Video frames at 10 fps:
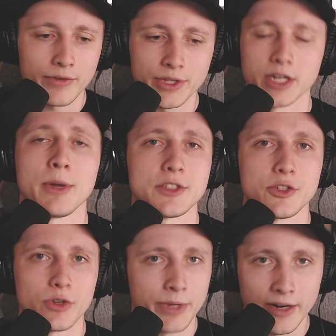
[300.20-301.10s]
thing about
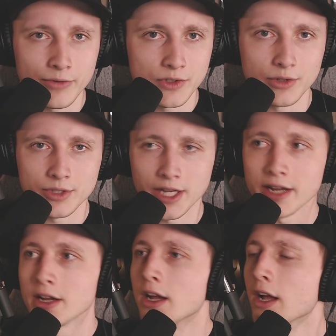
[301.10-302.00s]
streaming every single day,
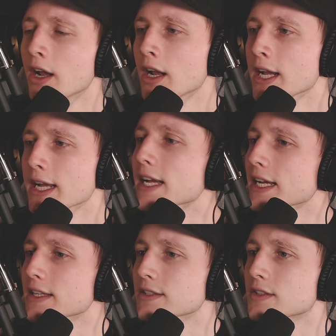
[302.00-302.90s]

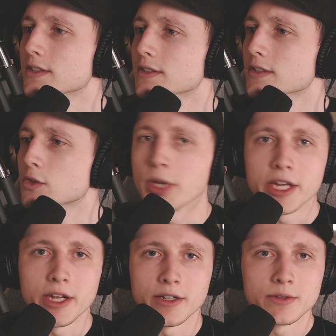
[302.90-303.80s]
is
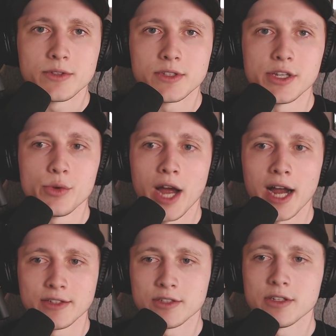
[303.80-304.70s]
speaking to you
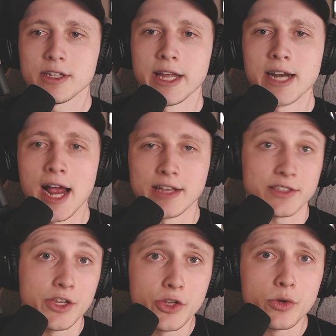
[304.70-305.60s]
guys and
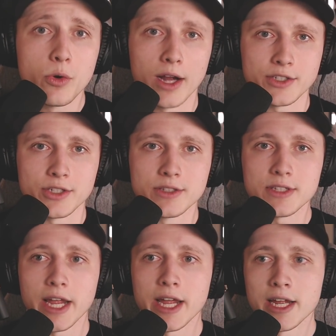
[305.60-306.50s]
asking you questions
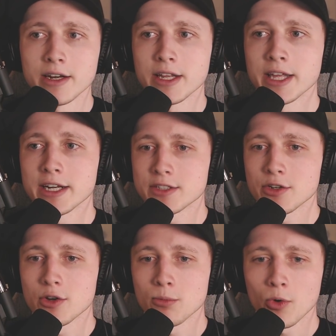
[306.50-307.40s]
and getting to
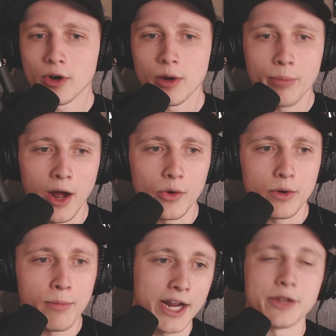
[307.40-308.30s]
know more about
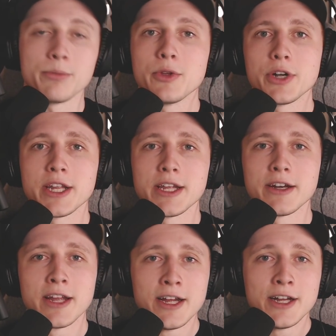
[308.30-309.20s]
my community and
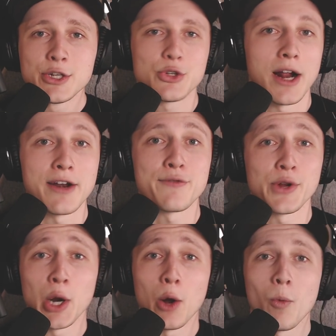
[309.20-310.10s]
trying to figure
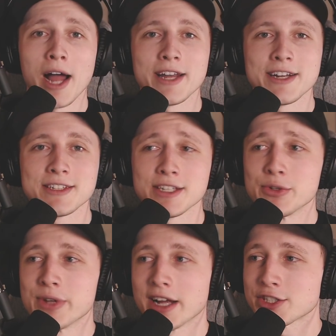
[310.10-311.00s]
out why it is that you
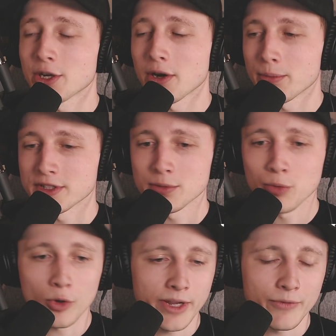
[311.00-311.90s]
guys show up and
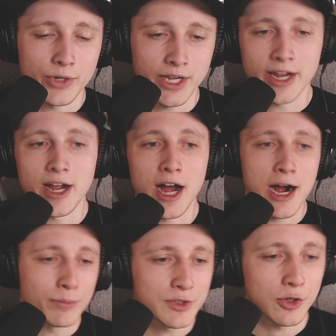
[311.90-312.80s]
support me every day.
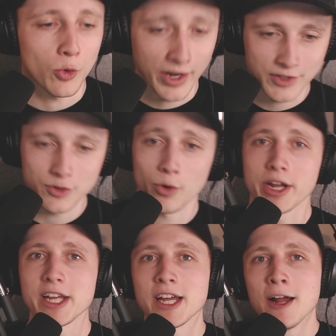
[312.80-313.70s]
So quick story.